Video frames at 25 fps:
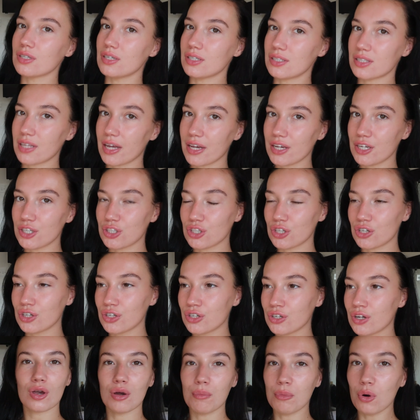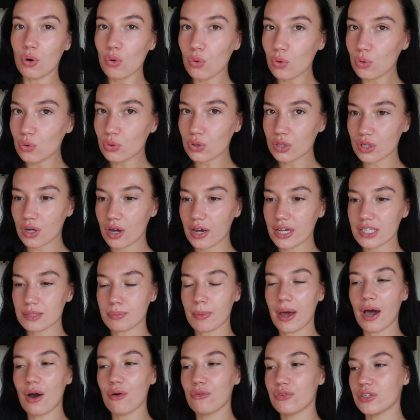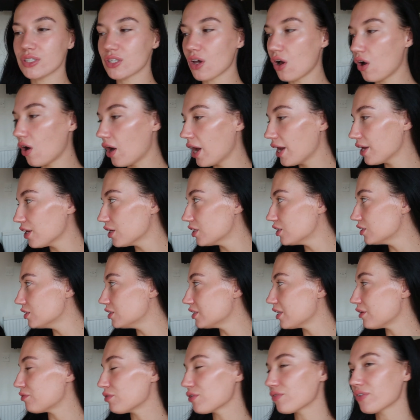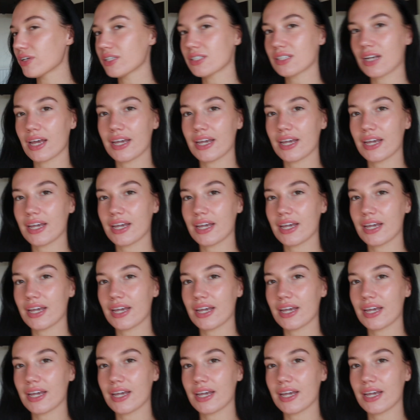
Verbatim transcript: to the station. I'm all organised, my outfit's ironed, everything's